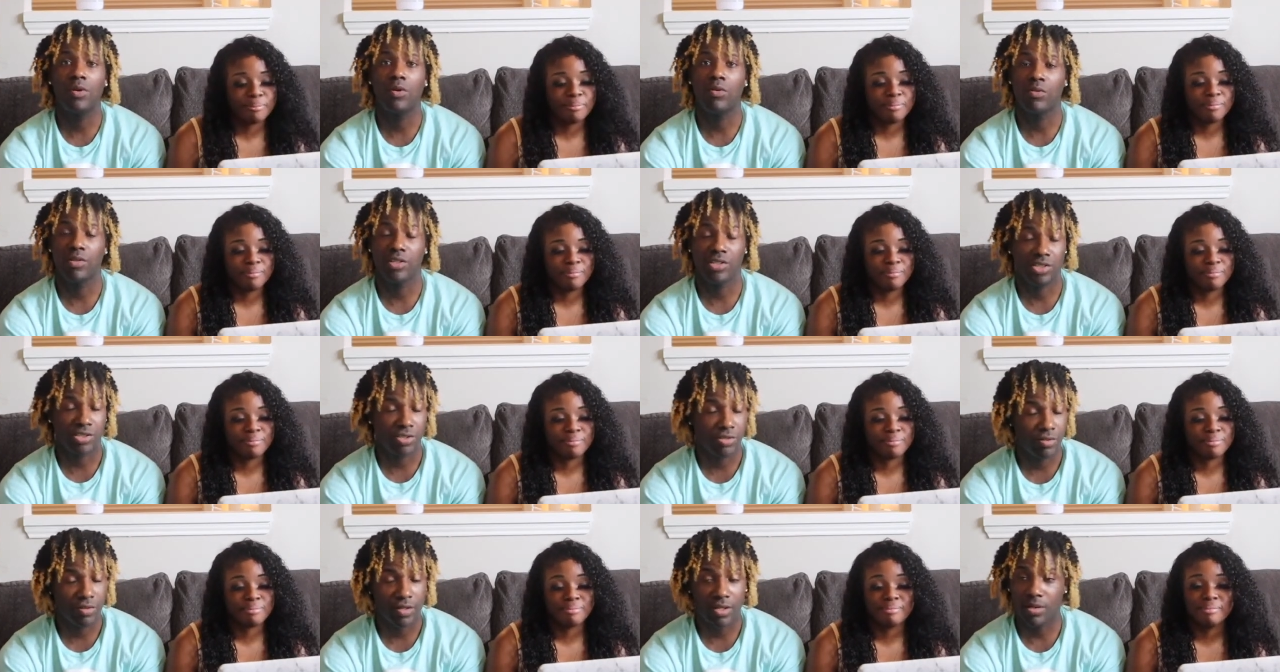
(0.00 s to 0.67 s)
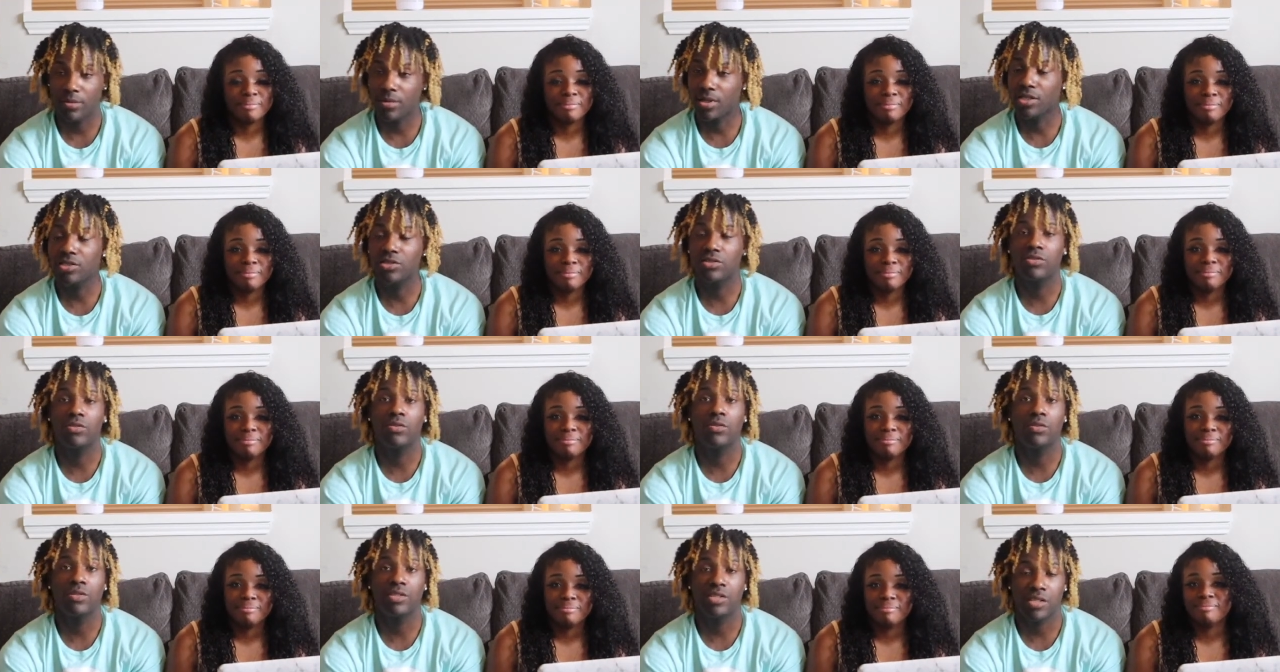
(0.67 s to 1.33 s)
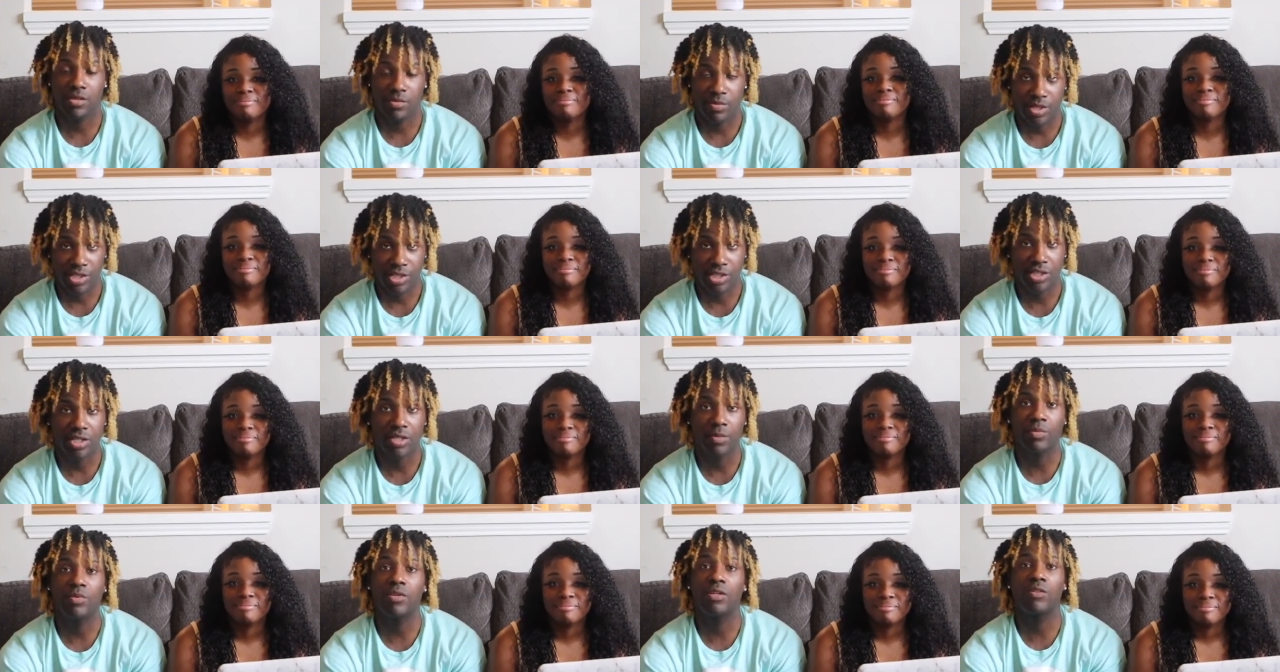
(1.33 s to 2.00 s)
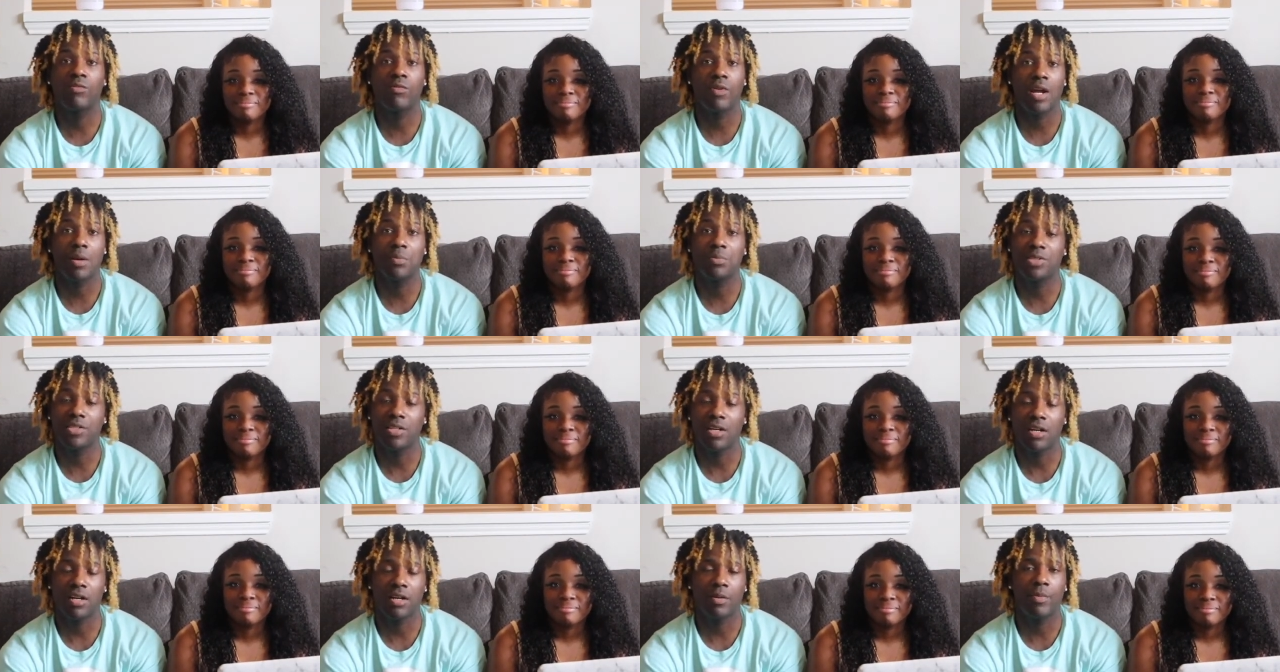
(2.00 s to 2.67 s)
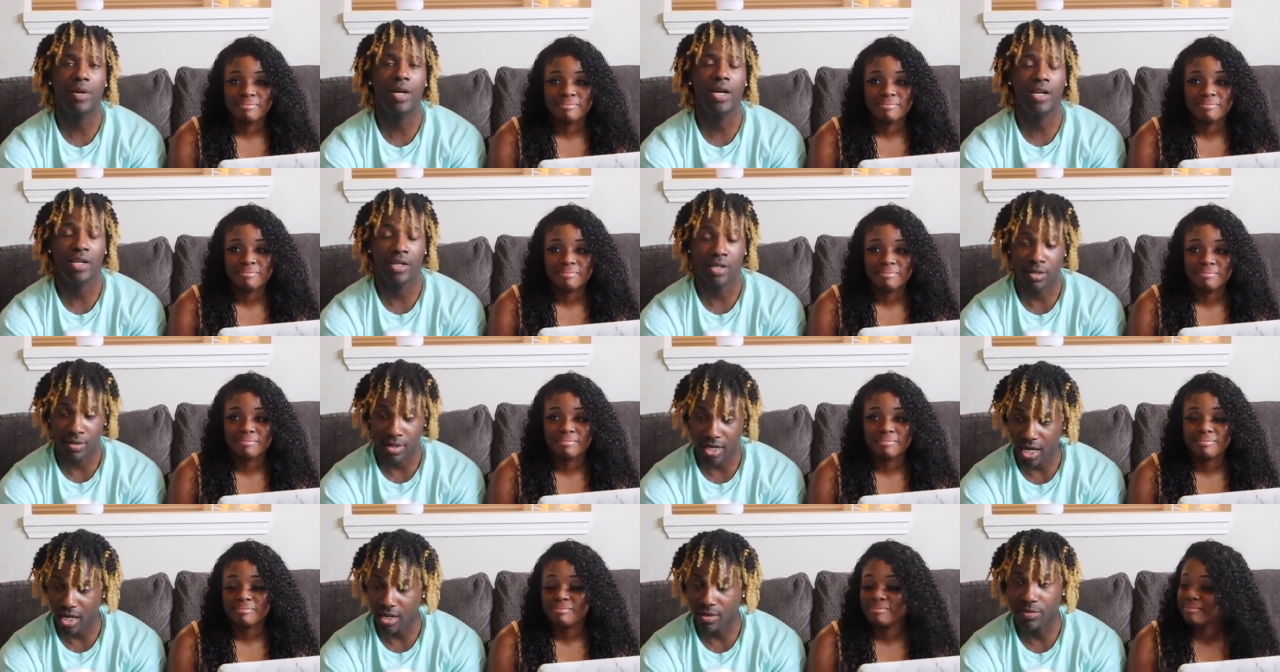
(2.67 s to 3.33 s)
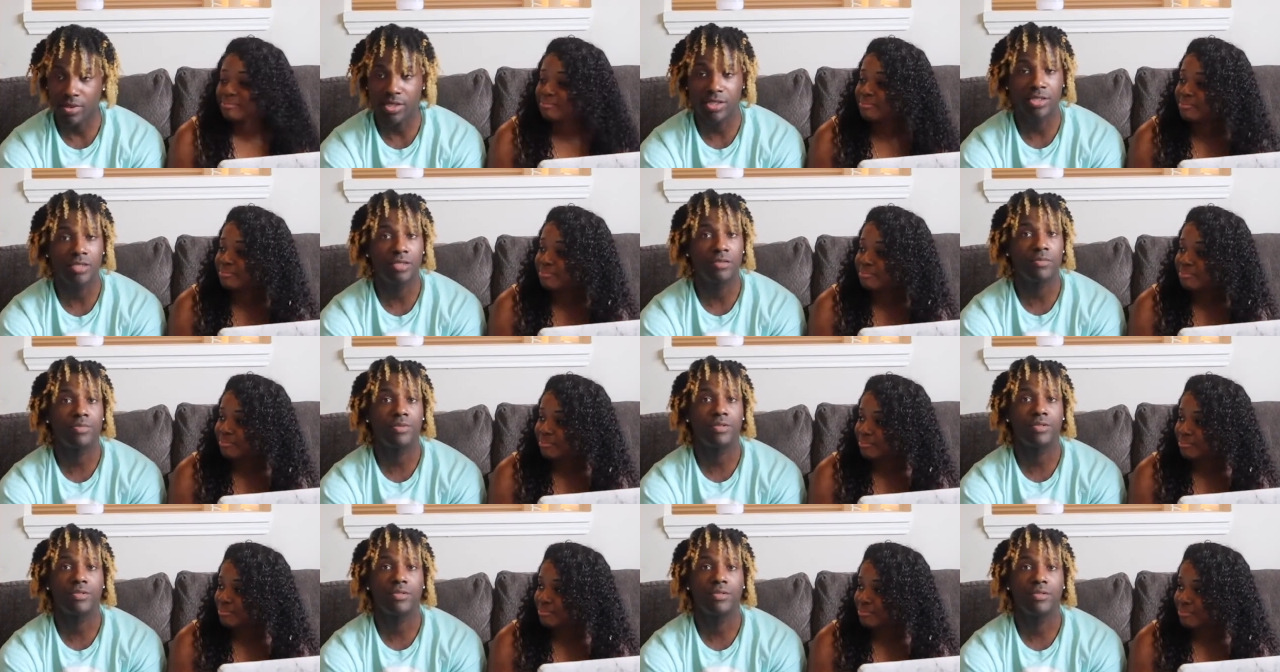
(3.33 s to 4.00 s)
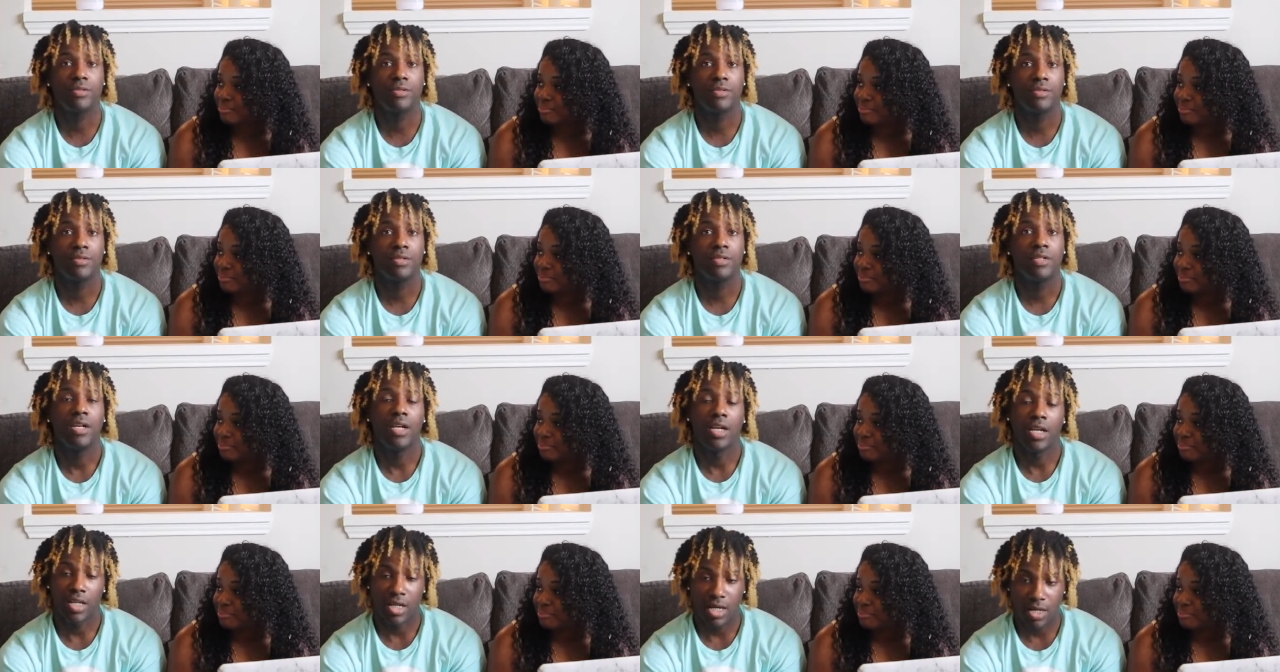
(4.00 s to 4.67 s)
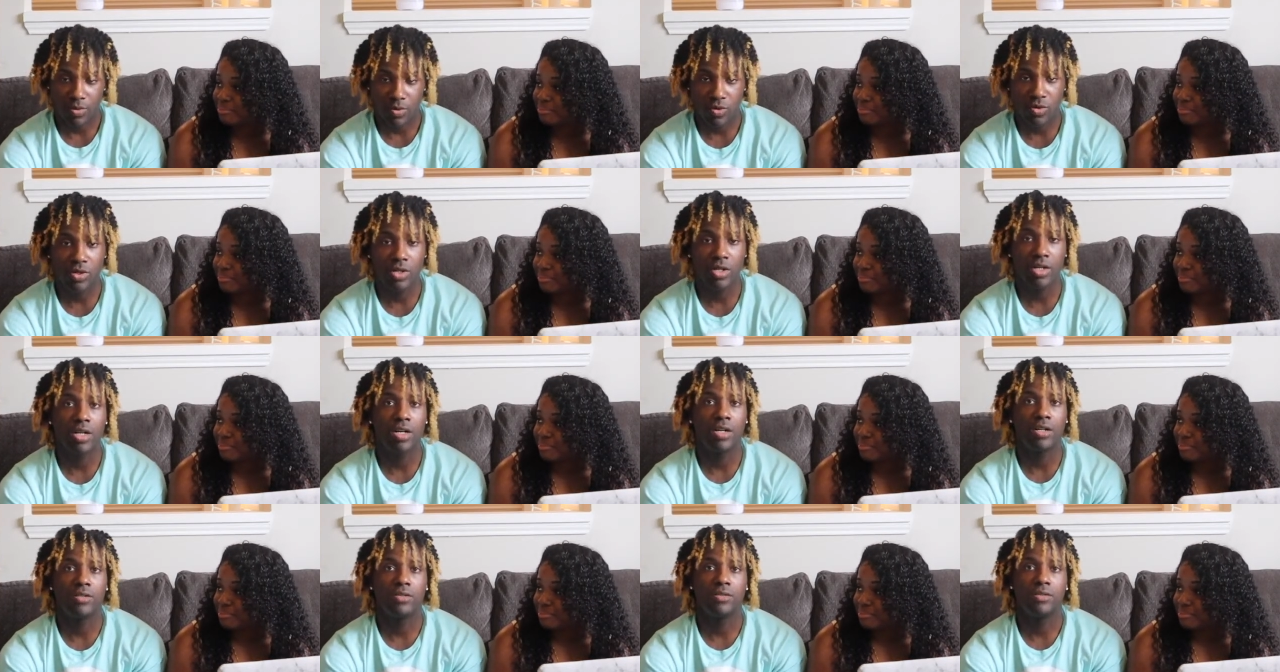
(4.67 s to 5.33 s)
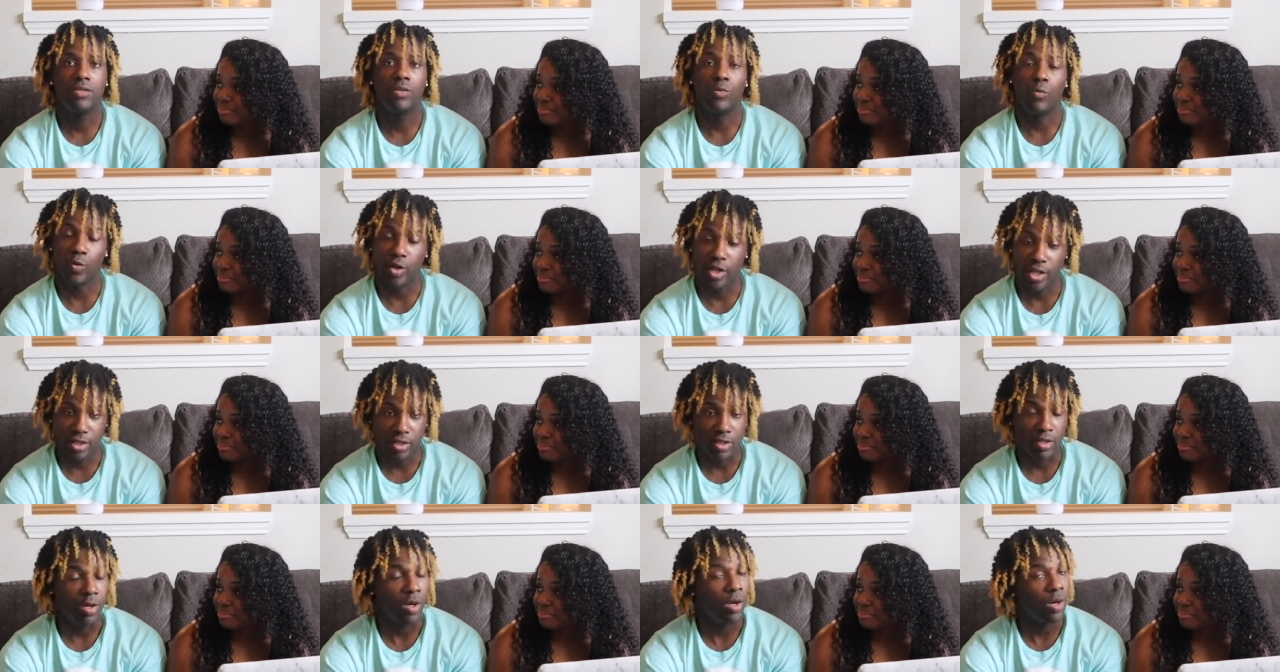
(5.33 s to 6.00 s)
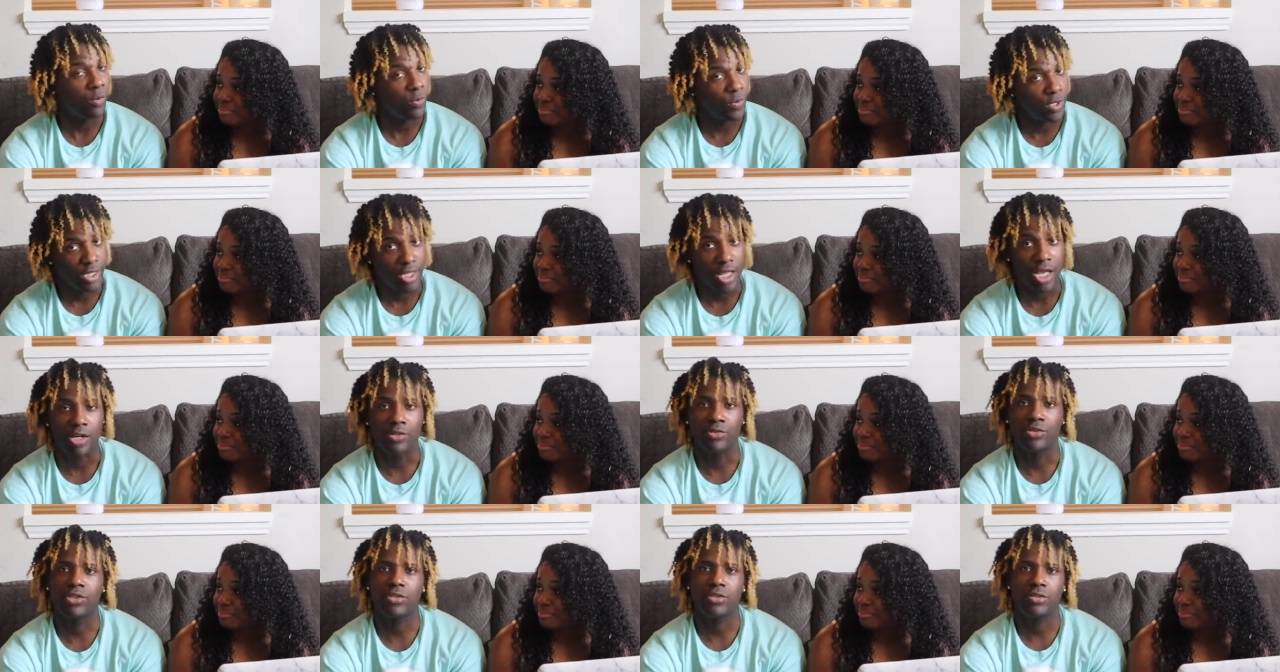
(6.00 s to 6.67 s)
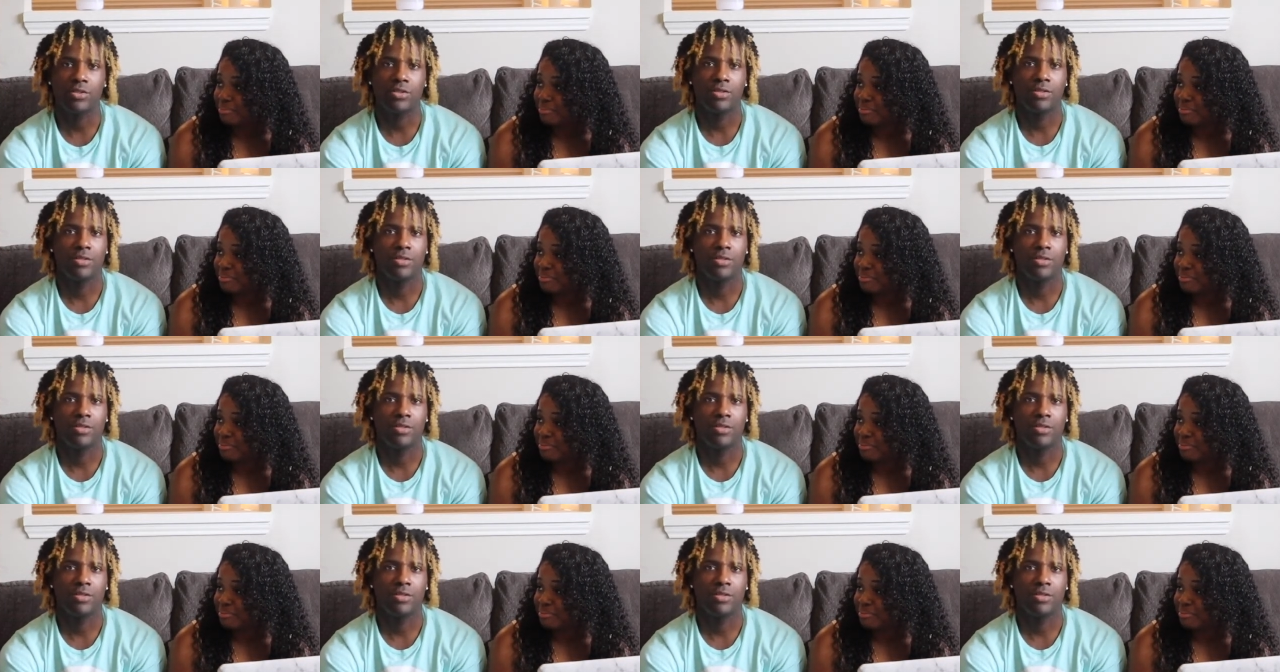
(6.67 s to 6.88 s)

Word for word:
Speaker 1: on Instagram, they stories, it be jumping. And rappers talk about it, it gotta be jumping. And I'm gonna go with or without you.